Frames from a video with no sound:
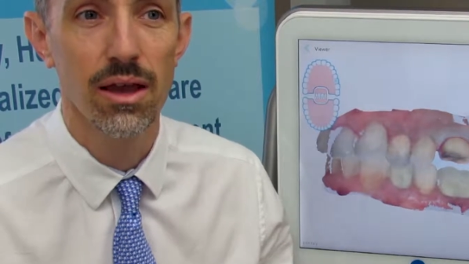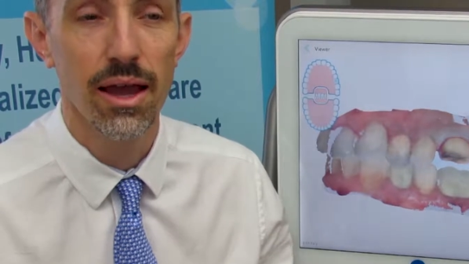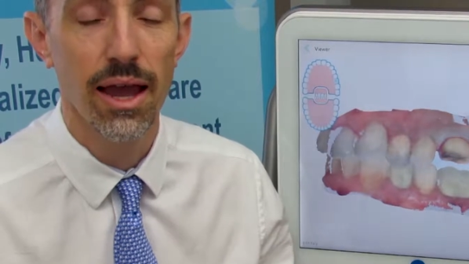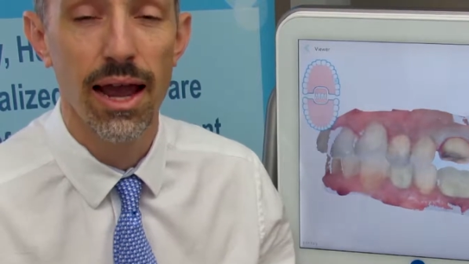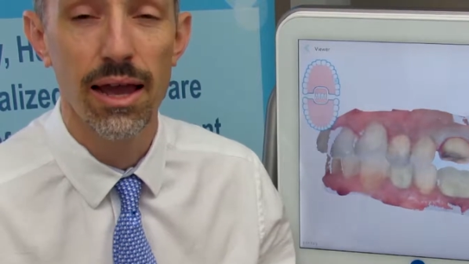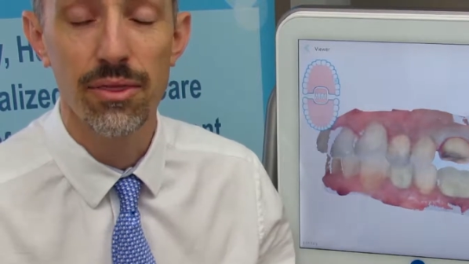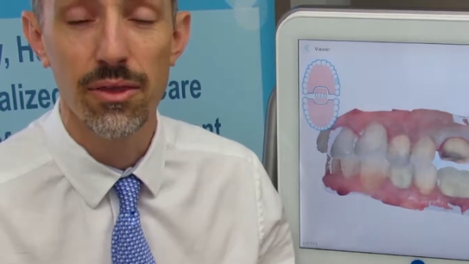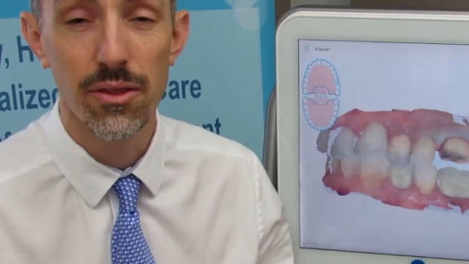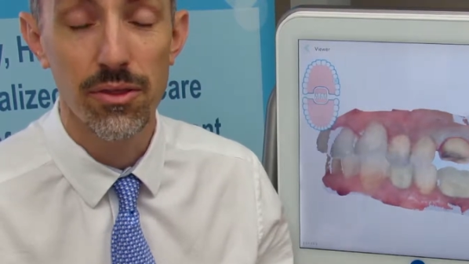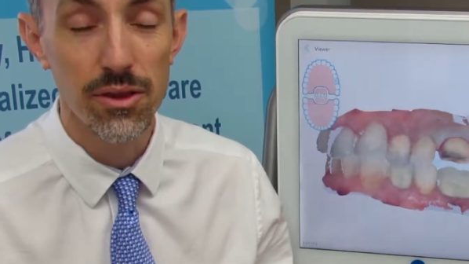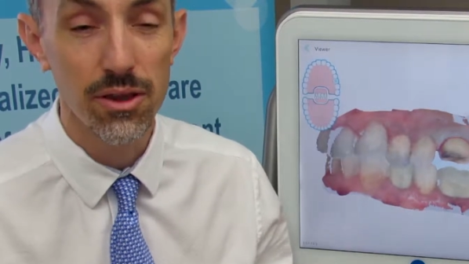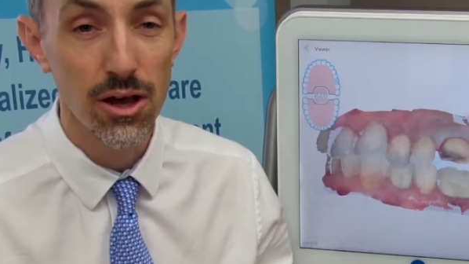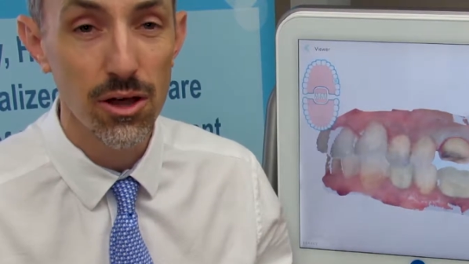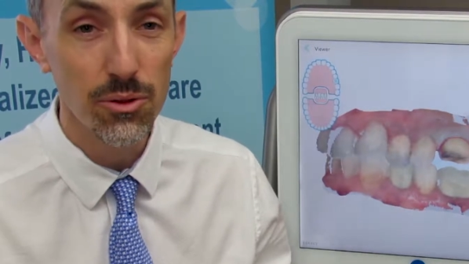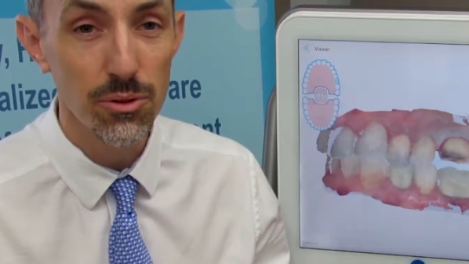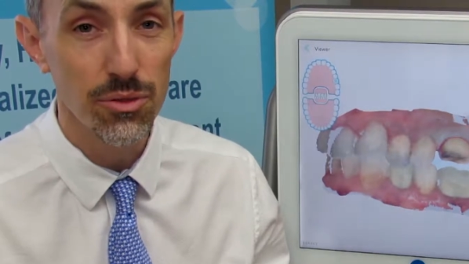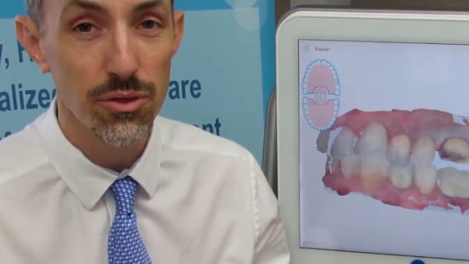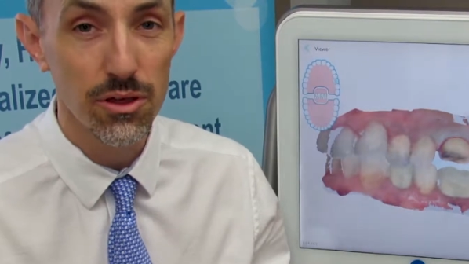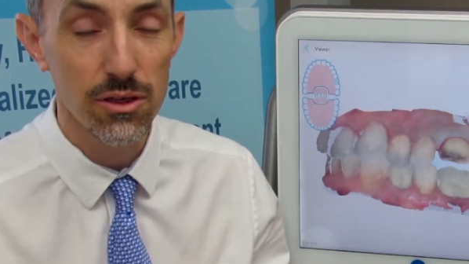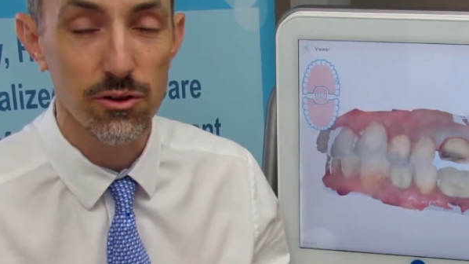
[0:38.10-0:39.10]
And then the
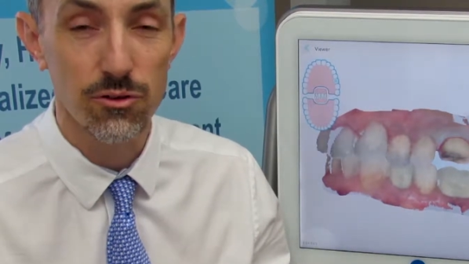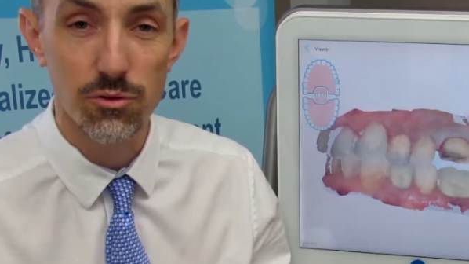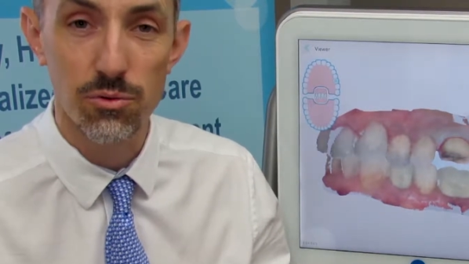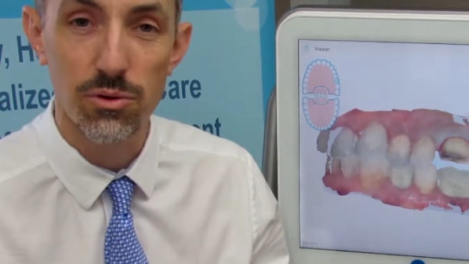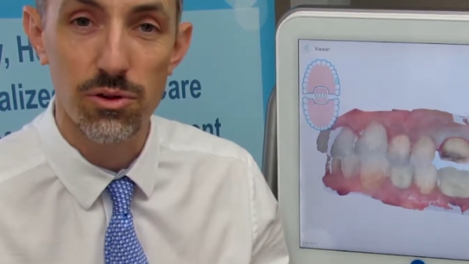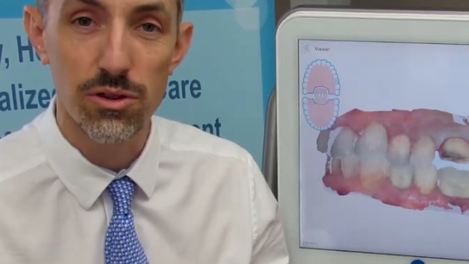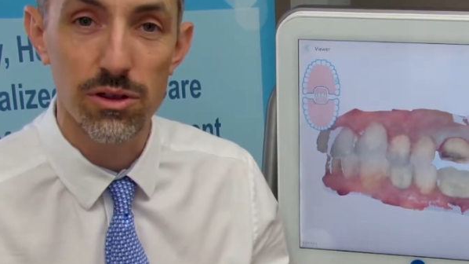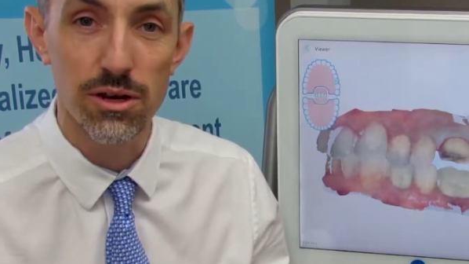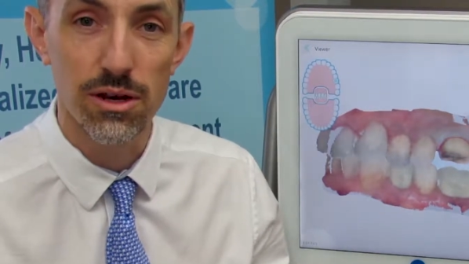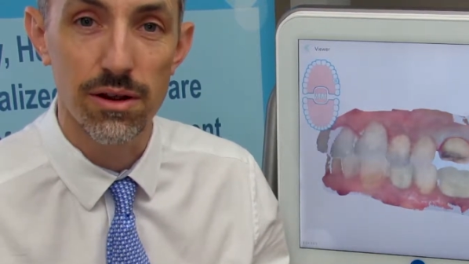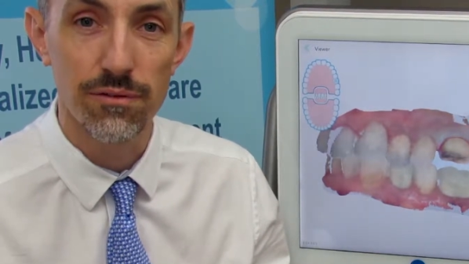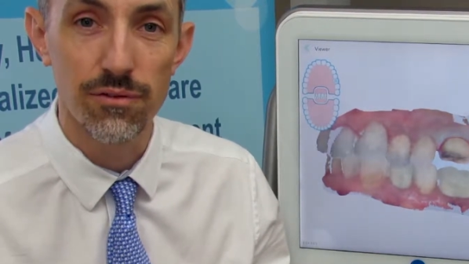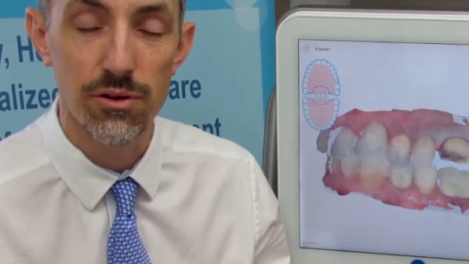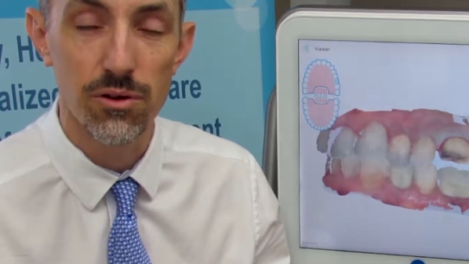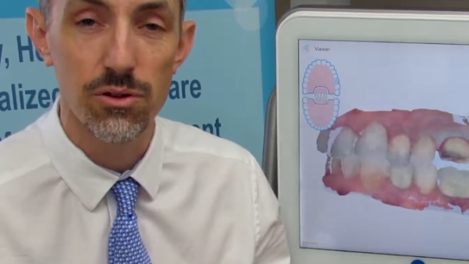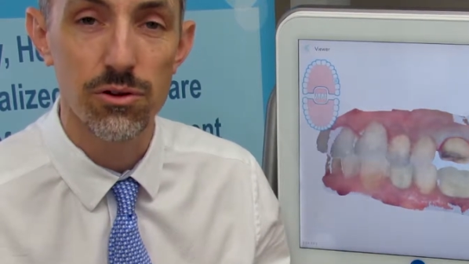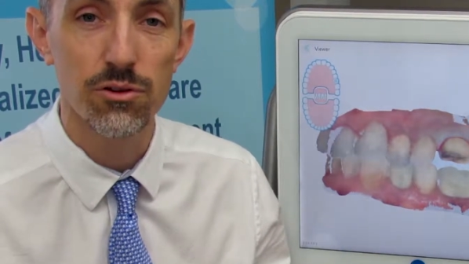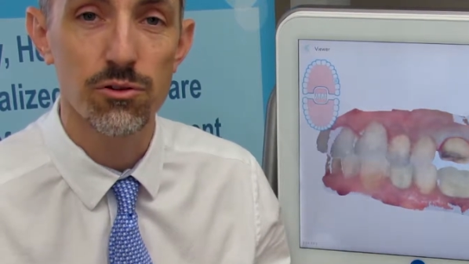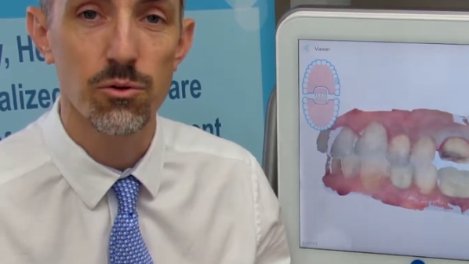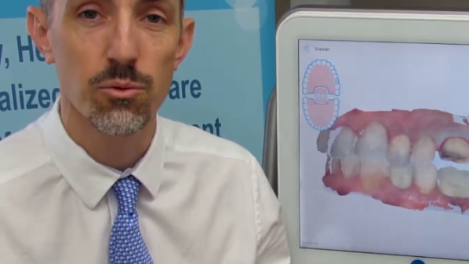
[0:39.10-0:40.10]
other thing that's really
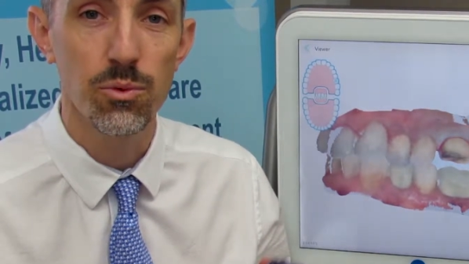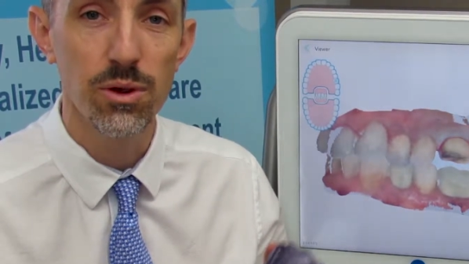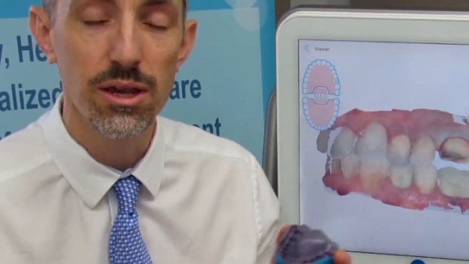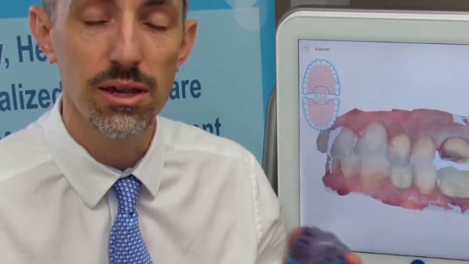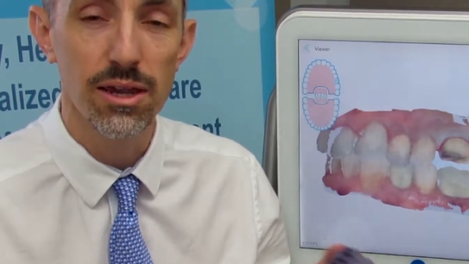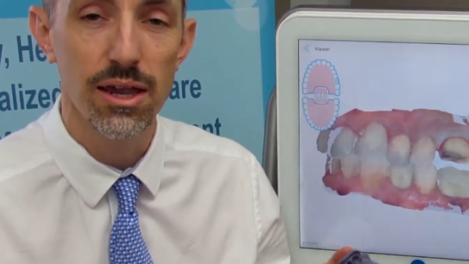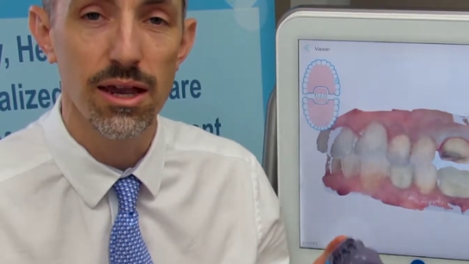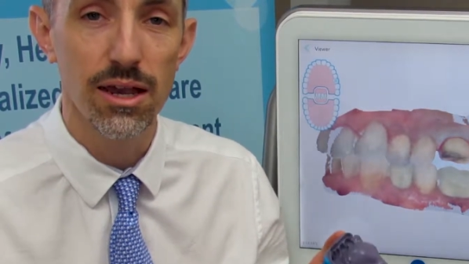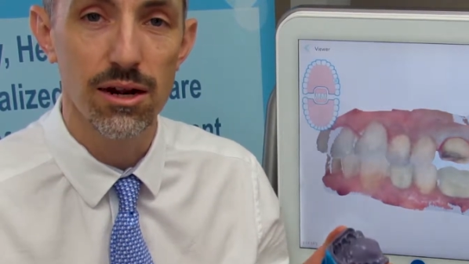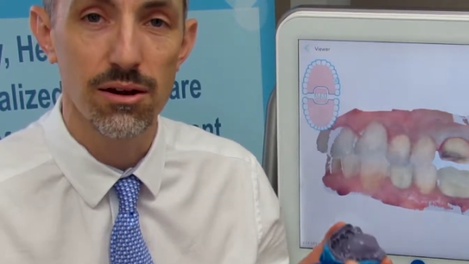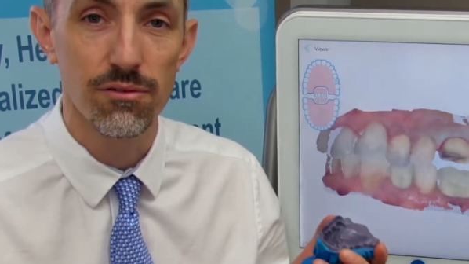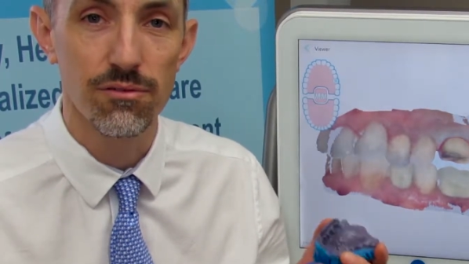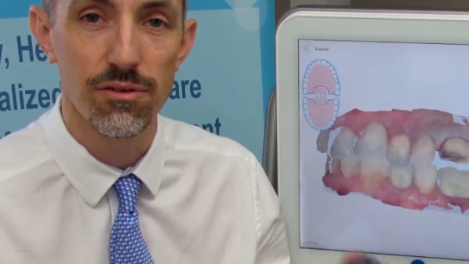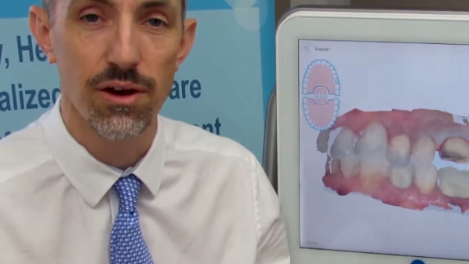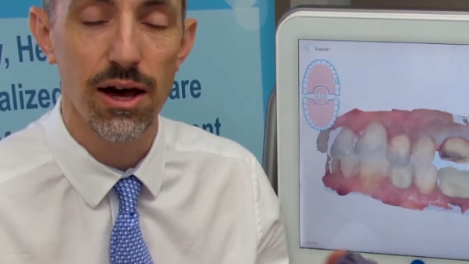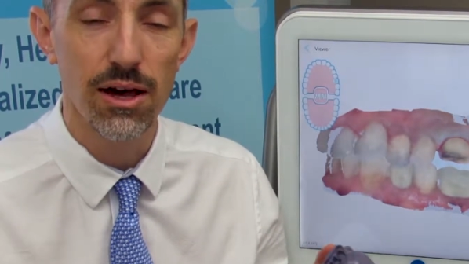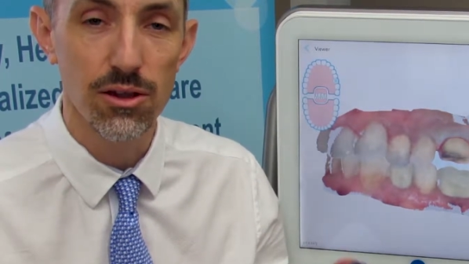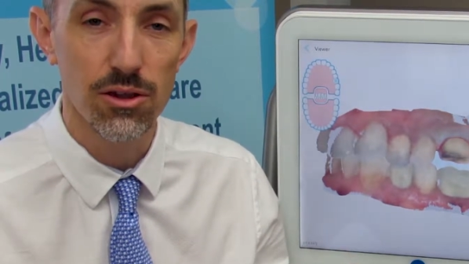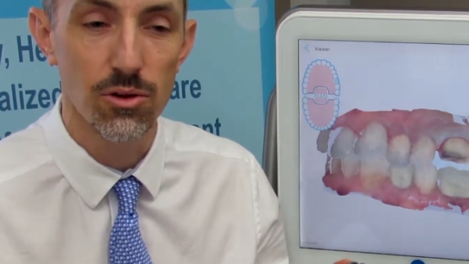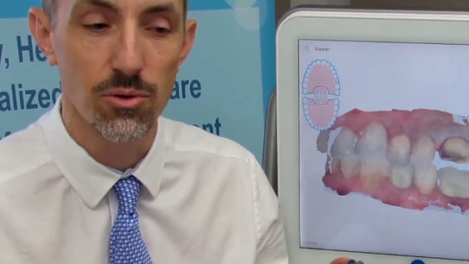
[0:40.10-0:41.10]
difficult is we can't
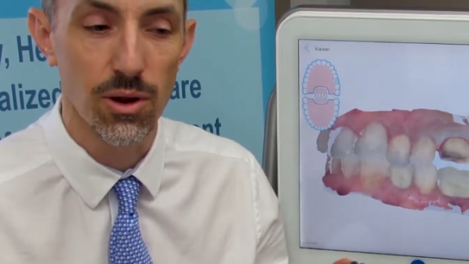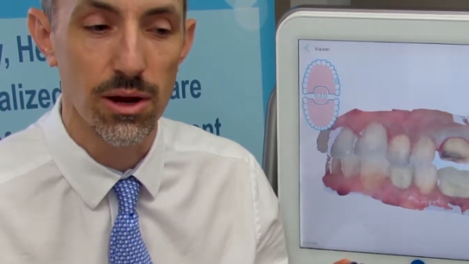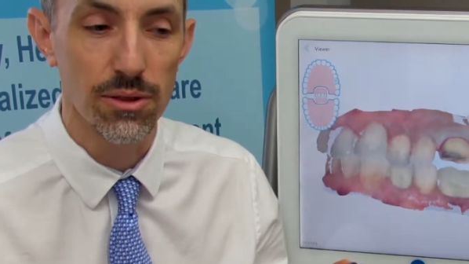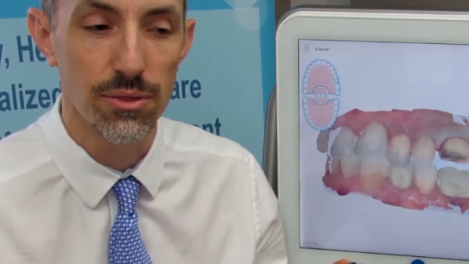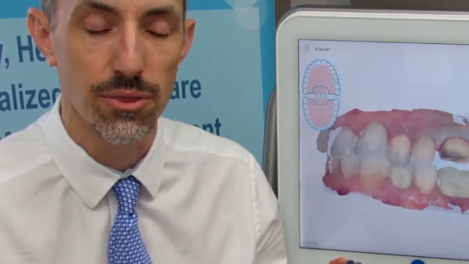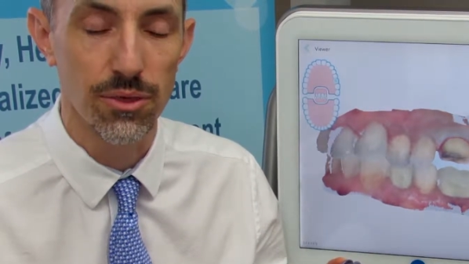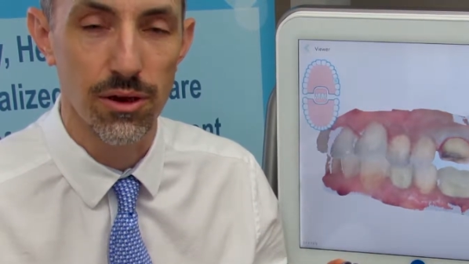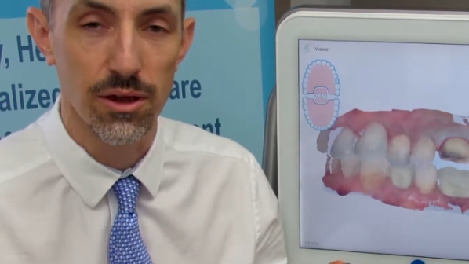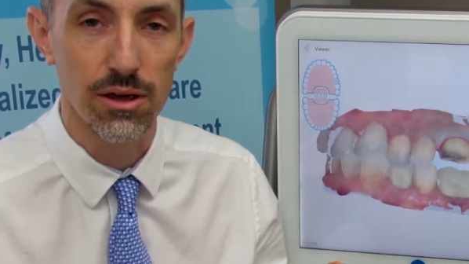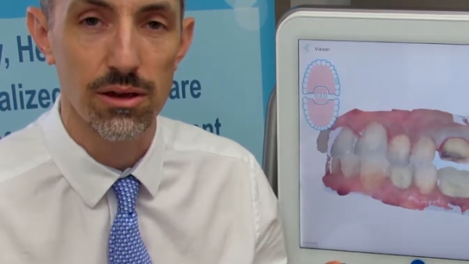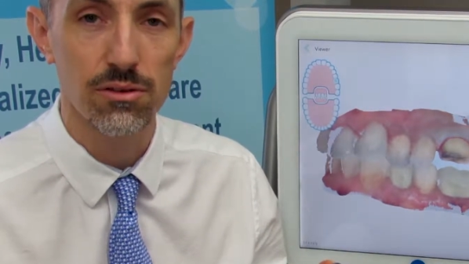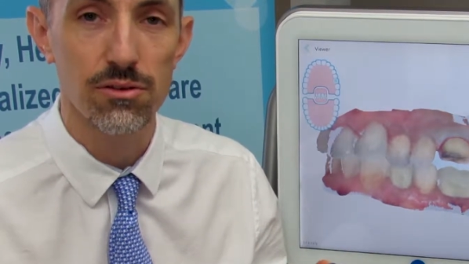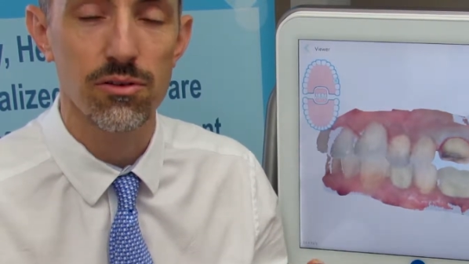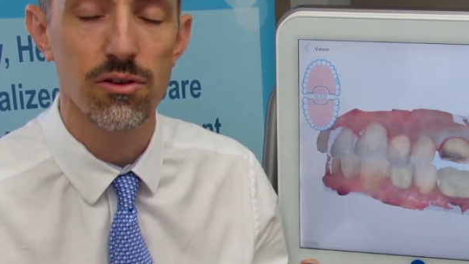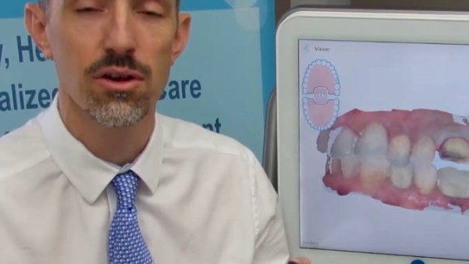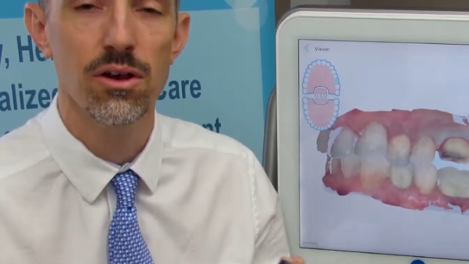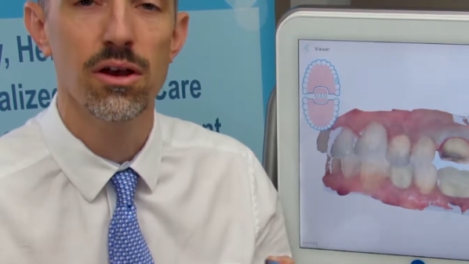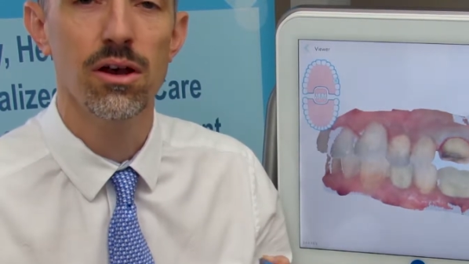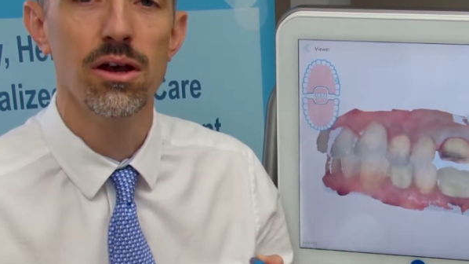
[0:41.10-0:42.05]
evaluate things